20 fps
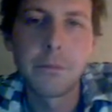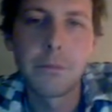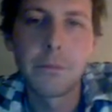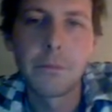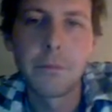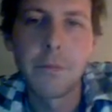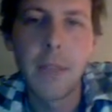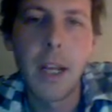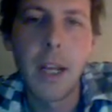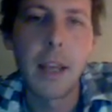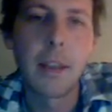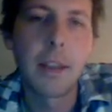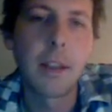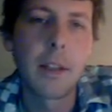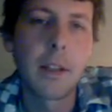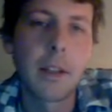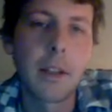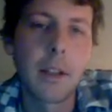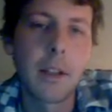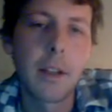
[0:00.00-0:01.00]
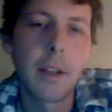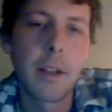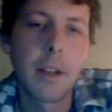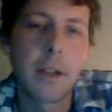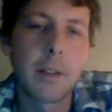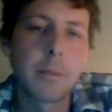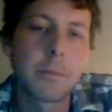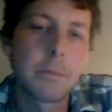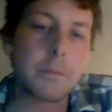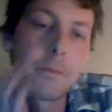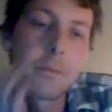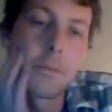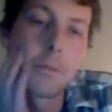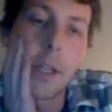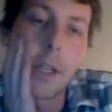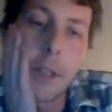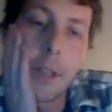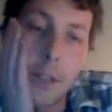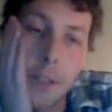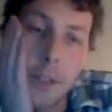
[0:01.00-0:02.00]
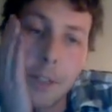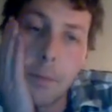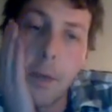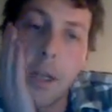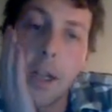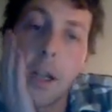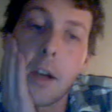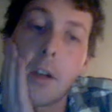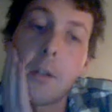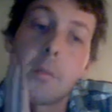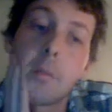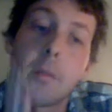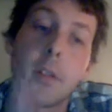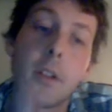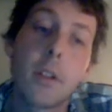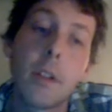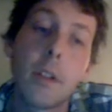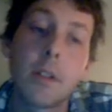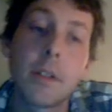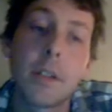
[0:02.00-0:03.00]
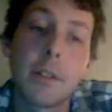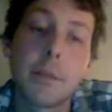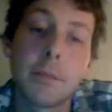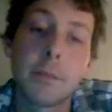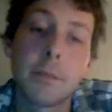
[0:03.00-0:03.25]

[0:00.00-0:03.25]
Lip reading: yeah, I think this might help, and